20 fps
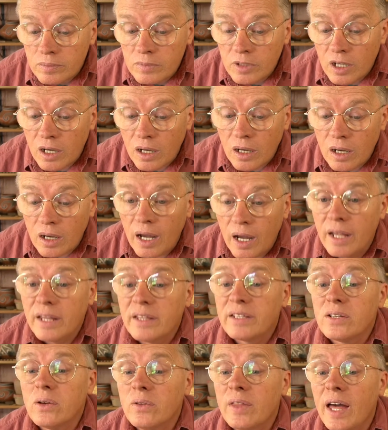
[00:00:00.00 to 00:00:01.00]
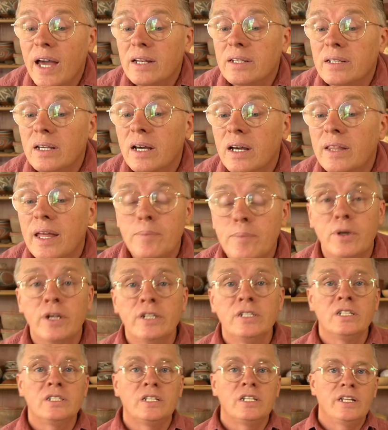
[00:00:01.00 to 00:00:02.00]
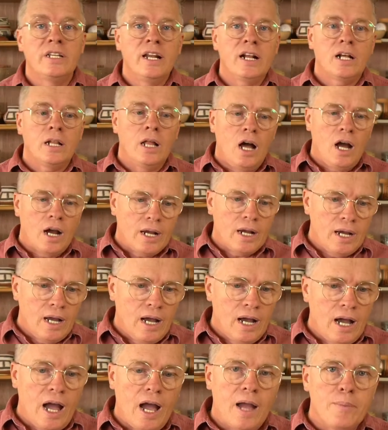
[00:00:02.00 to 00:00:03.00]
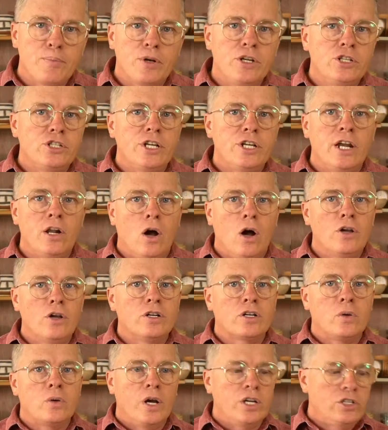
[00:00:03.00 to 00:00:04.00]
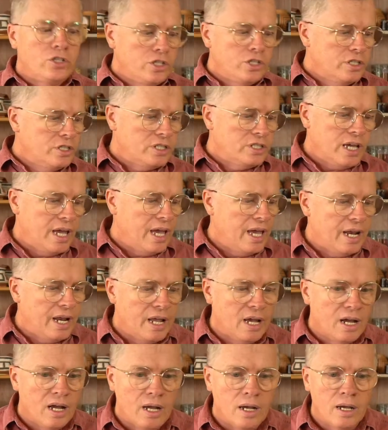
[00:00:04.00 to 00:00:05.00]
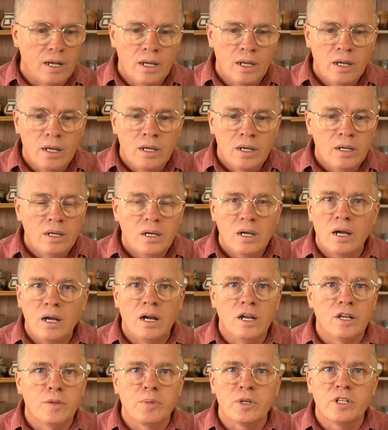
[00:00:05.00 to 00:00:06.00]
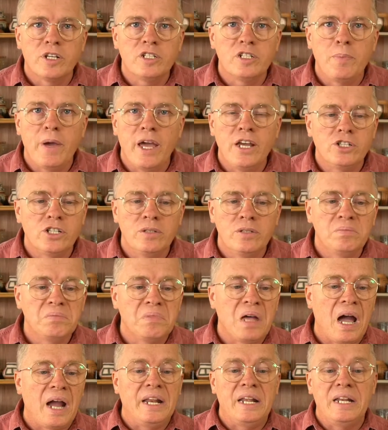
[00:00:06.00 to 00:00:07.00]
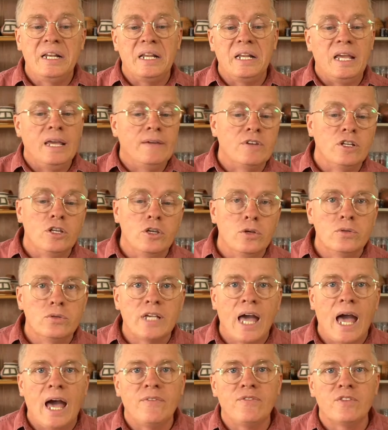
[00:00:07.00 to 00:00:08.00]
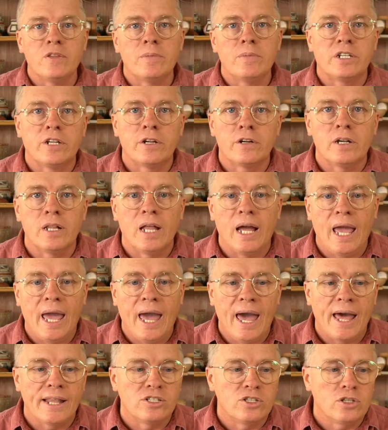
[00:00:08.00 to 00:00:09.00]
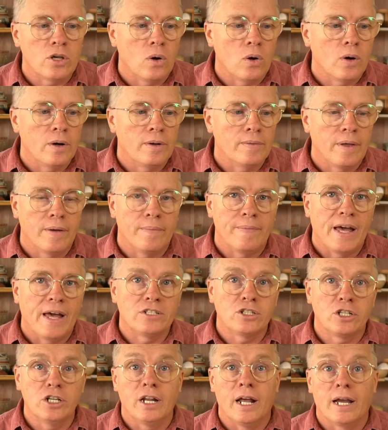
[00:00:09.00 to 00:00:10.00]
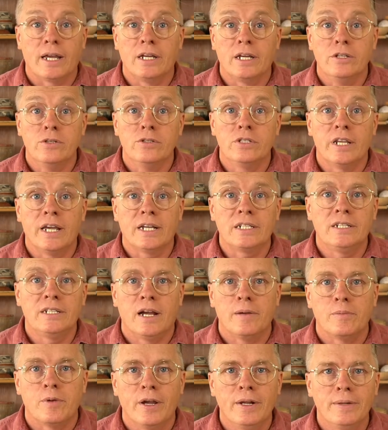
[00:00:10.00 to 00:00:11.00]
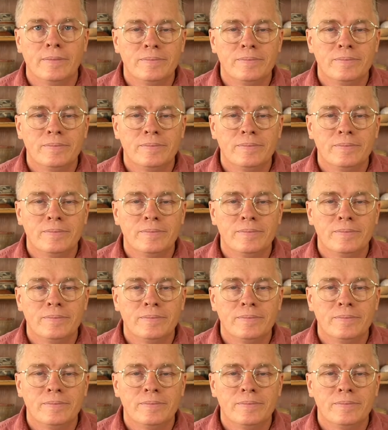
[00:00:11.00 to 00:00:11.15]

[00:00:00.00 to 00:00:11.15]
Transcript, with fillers: Uh, and so that uh, that brings us to 10 o'clock. Uh, I appreciate all your questions and uh, uh, participation. I didn't even use half of the material I had, so um, that's good. I can use it next time, right?